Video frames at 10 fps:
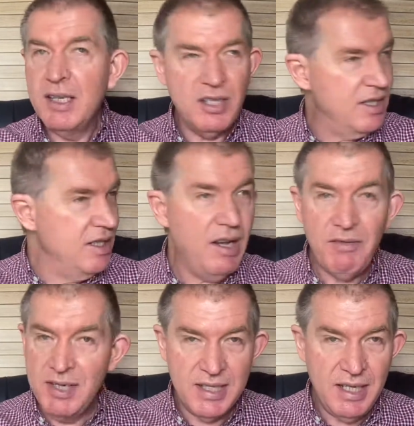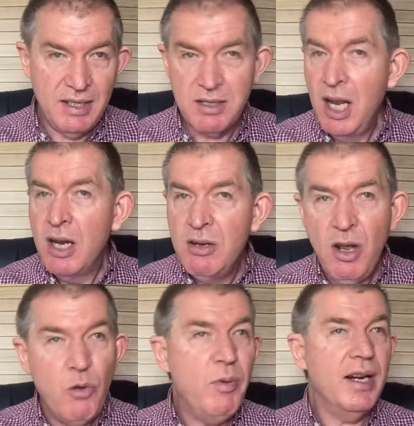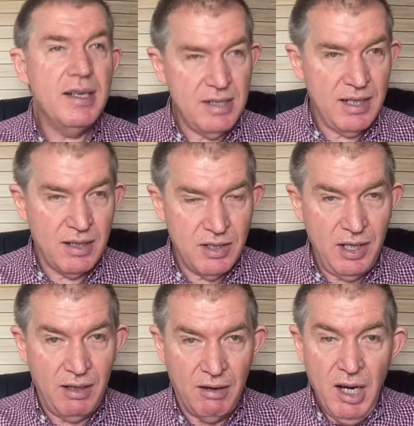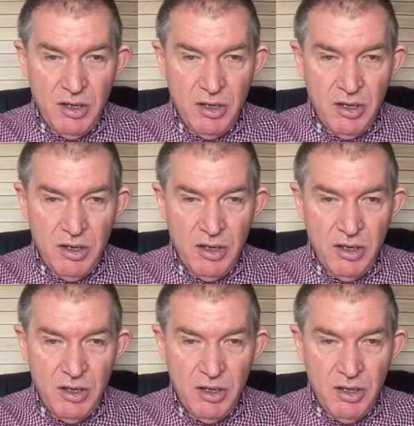she's never seen this. Nobody's touching her.